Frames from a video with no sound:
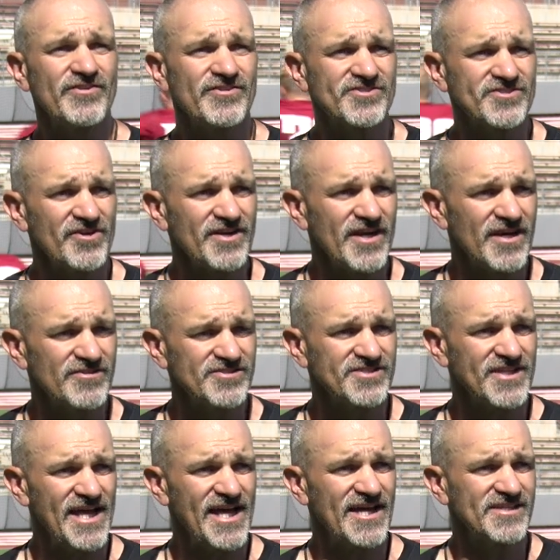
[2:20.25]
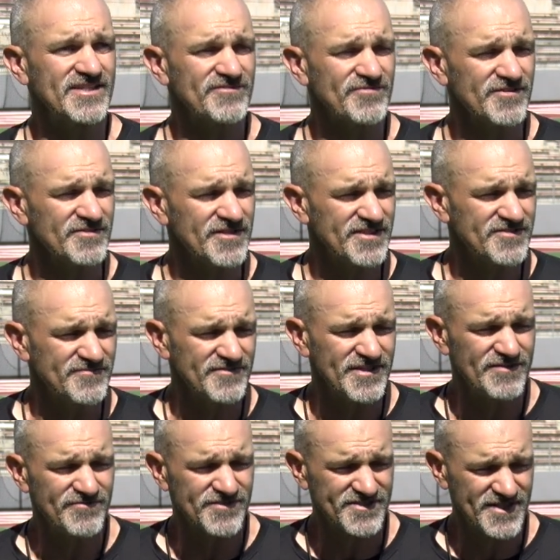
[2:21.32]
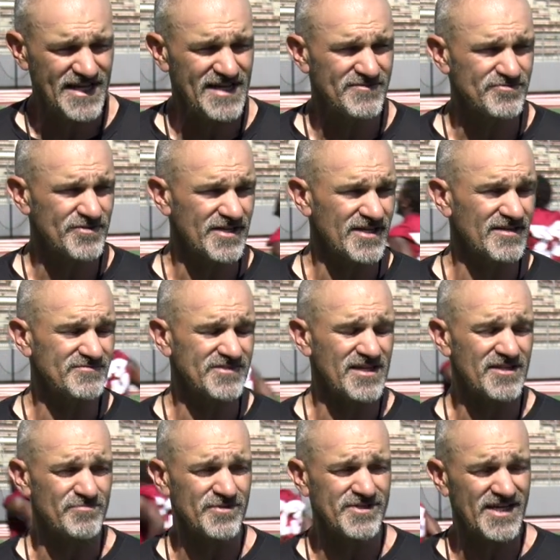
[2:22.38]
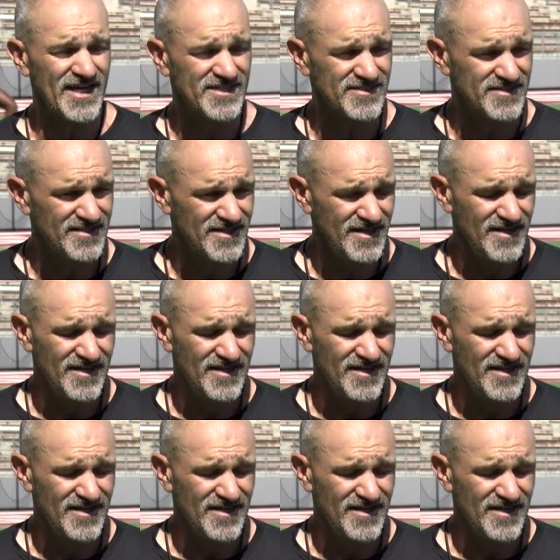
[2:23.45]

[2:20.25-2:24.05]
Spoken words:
they're starting to understand different schemes when it comes down to protection.